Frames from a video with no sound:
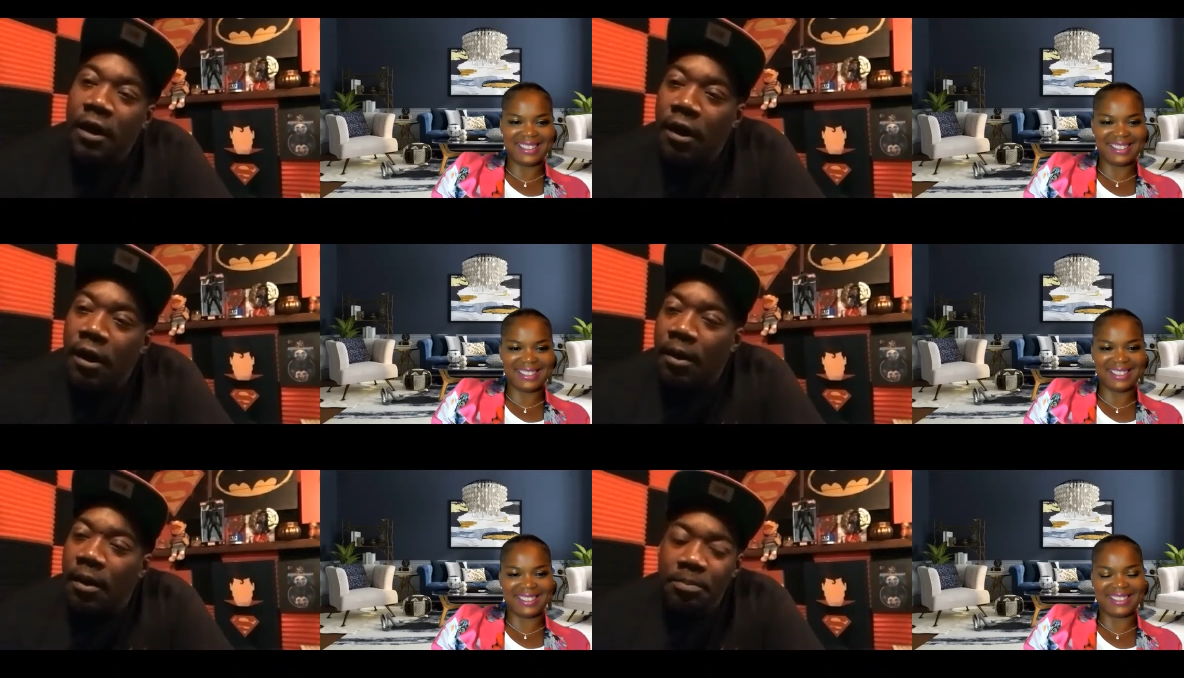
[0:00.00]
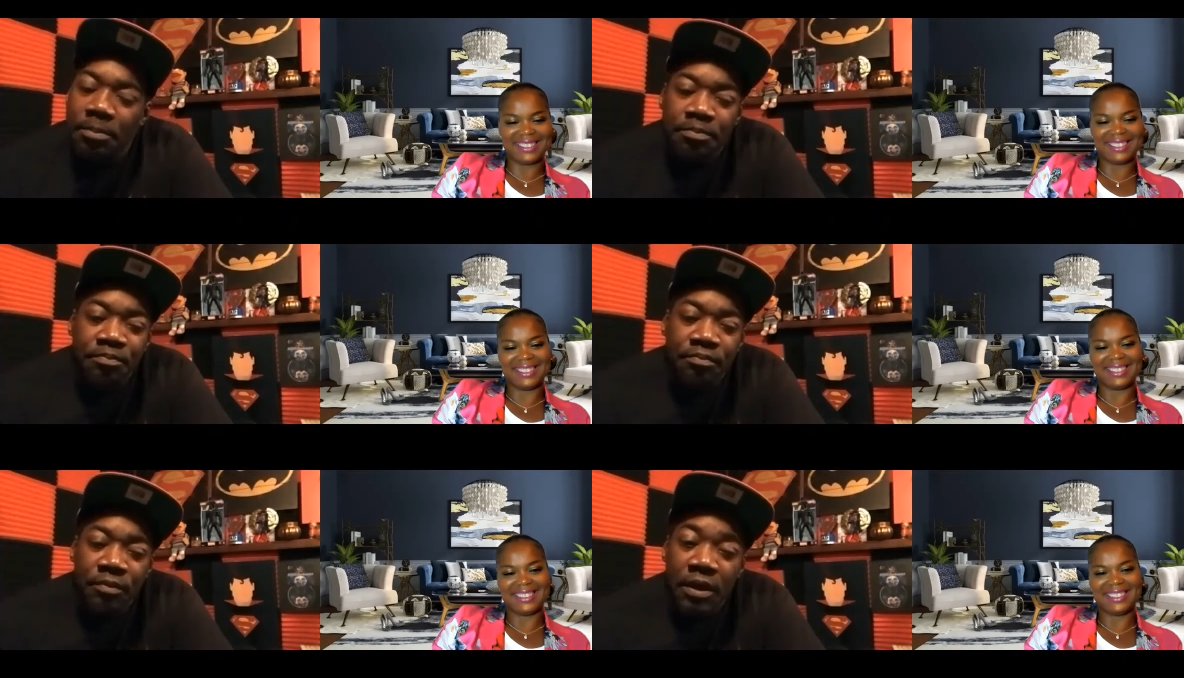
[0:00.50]
Speaker 1: um
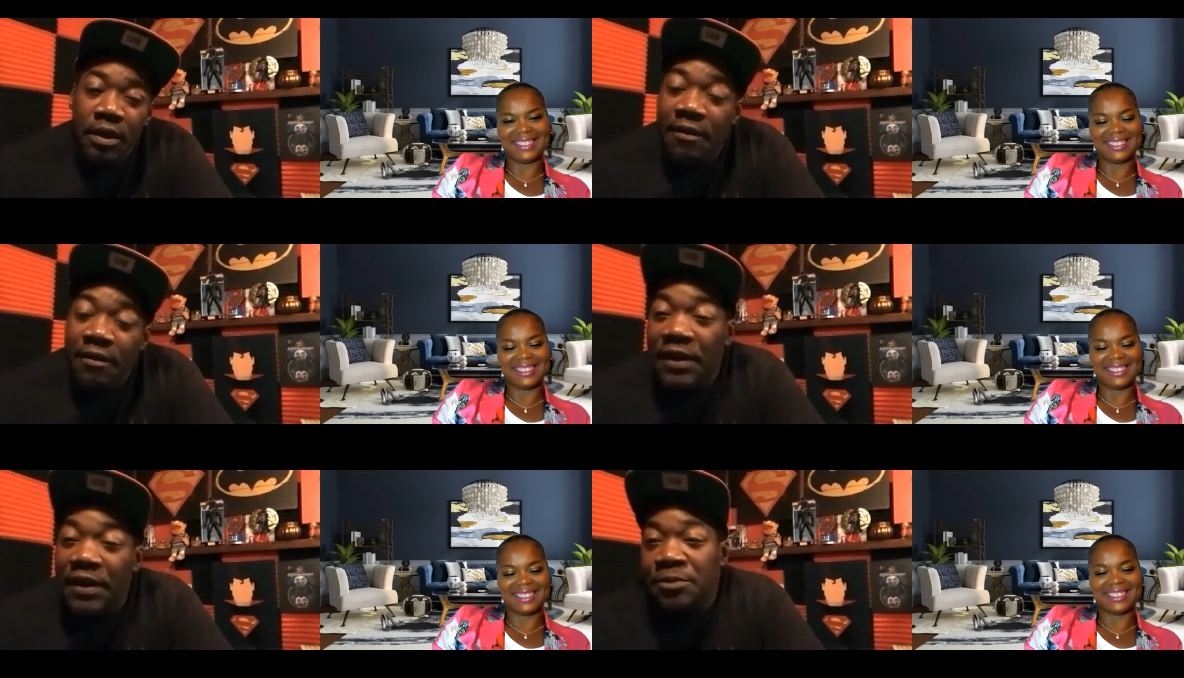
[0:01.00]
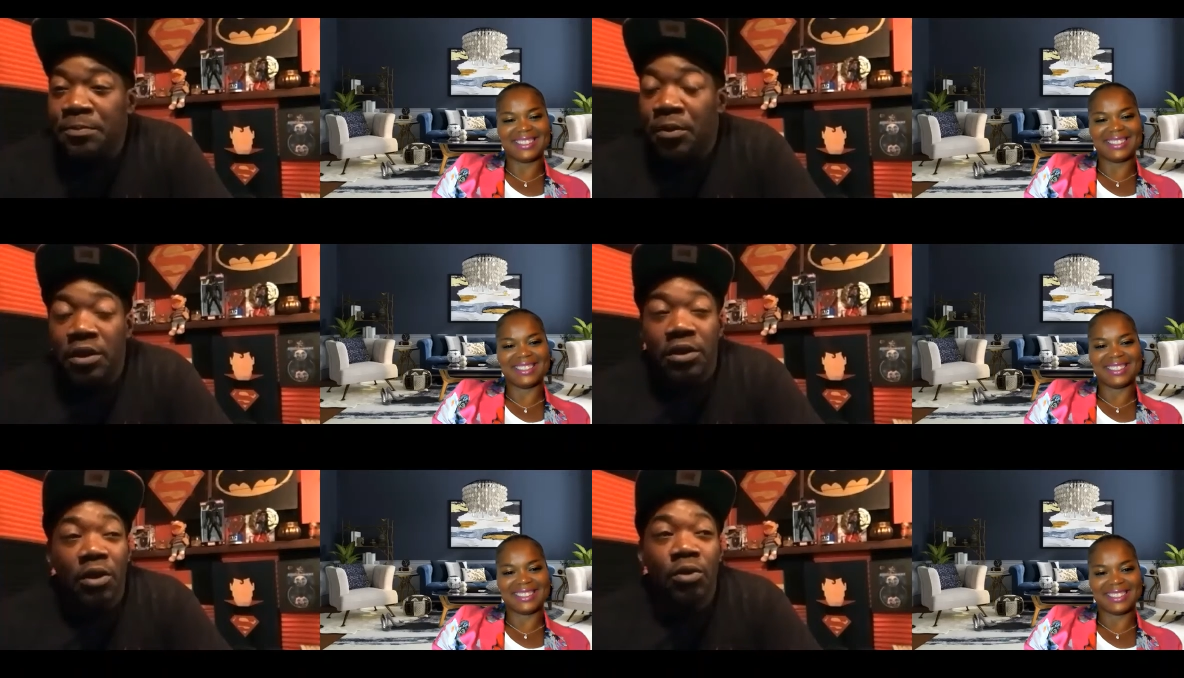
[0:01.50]

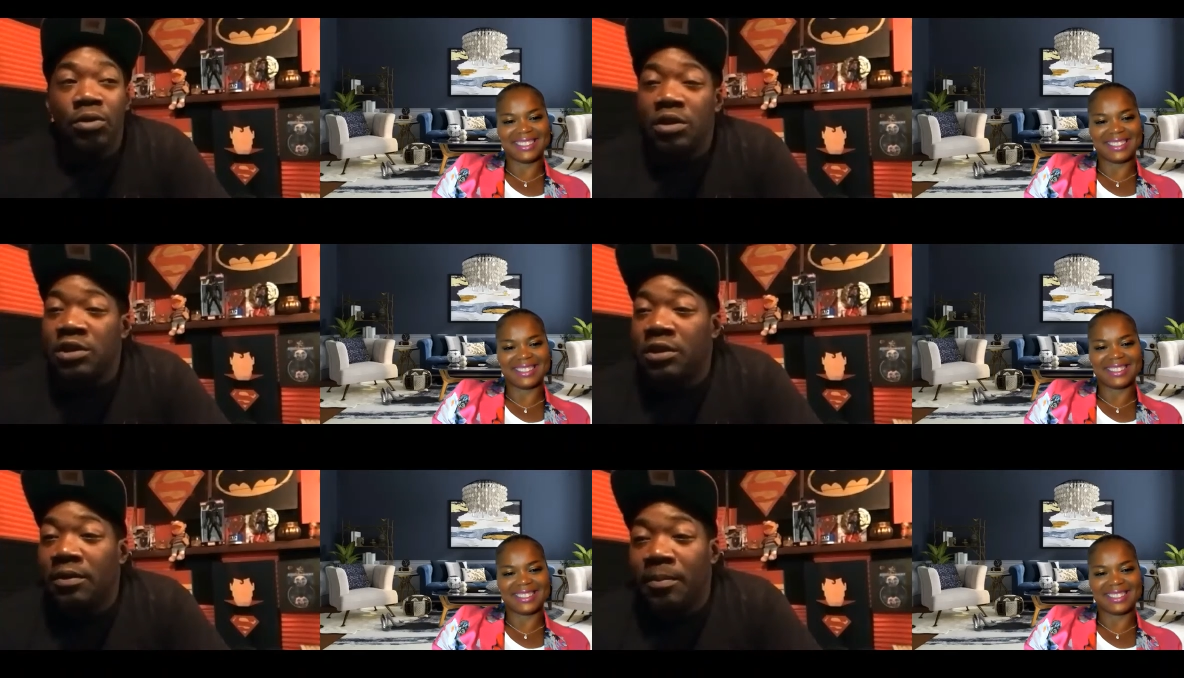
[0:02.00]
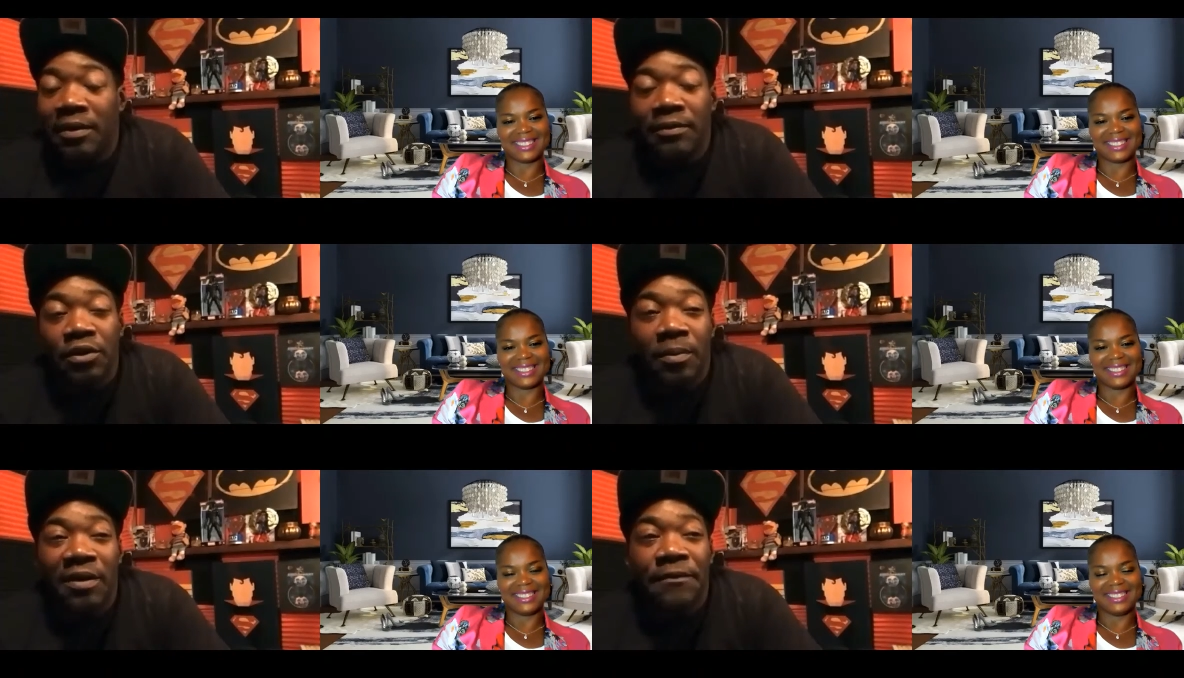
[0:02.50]
facebook yo just my,
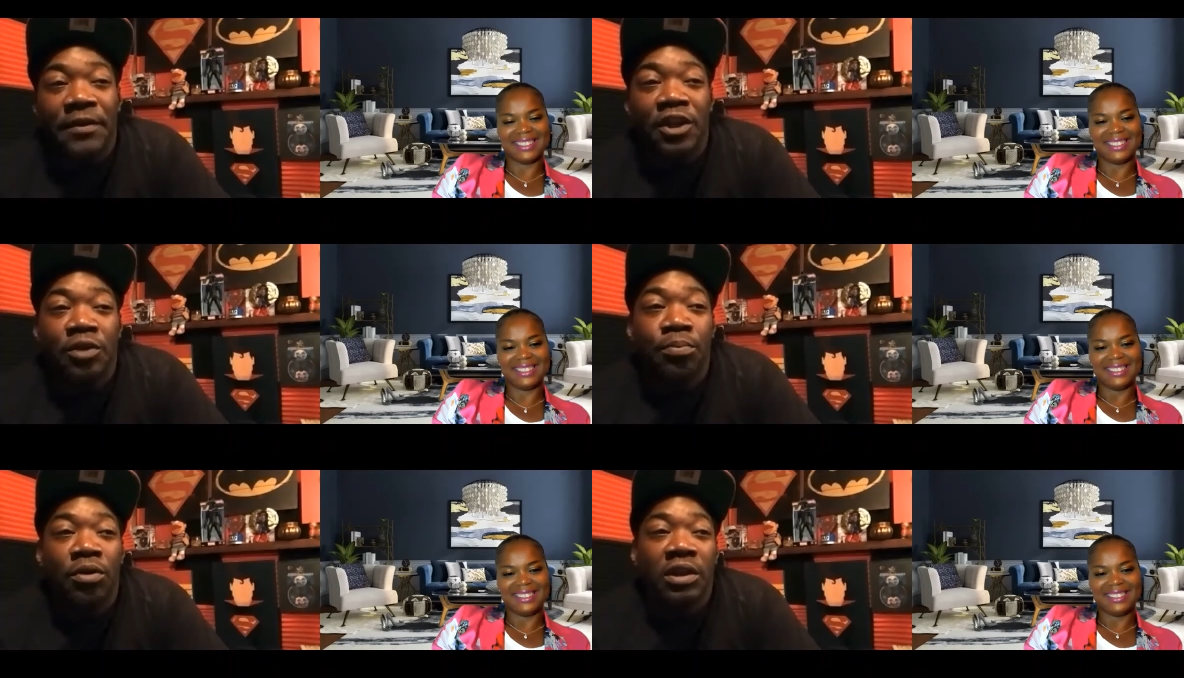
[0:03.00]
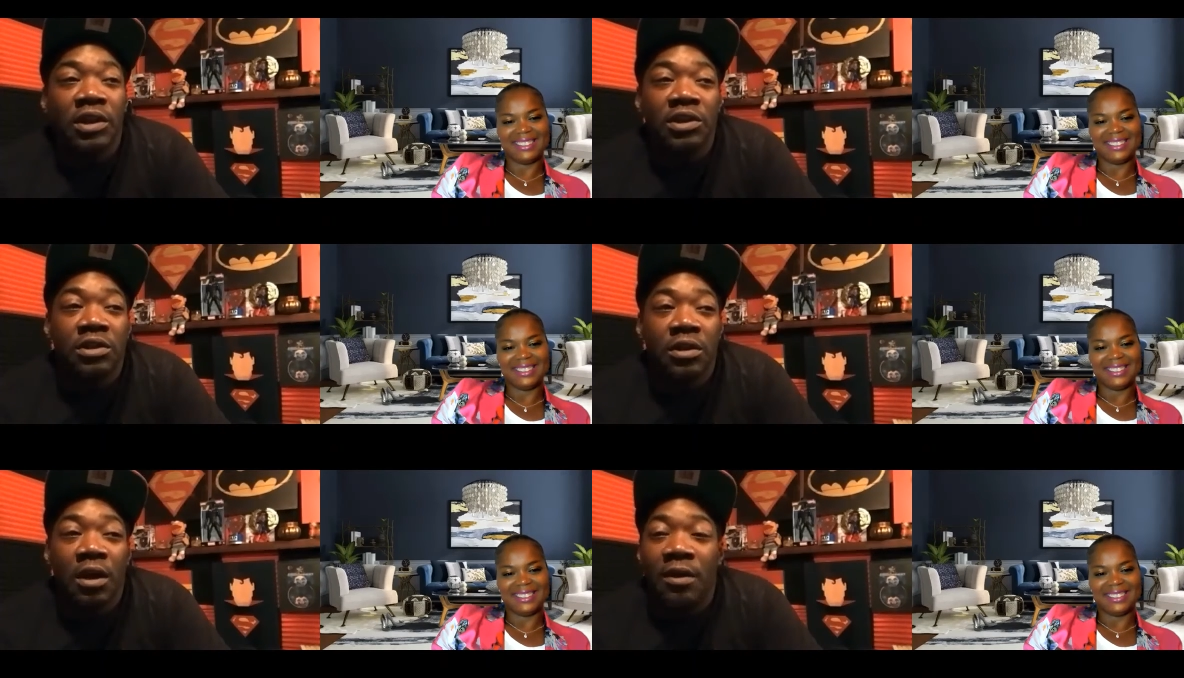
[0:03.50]
yo, my facebook is
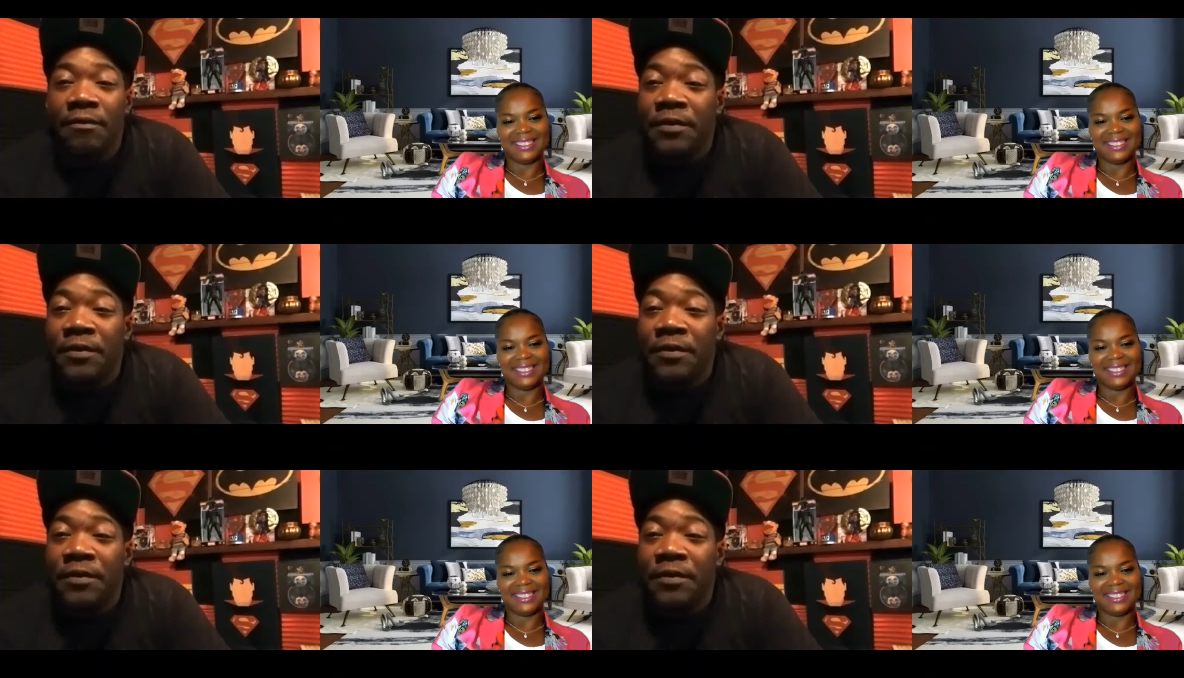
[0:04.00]
uh,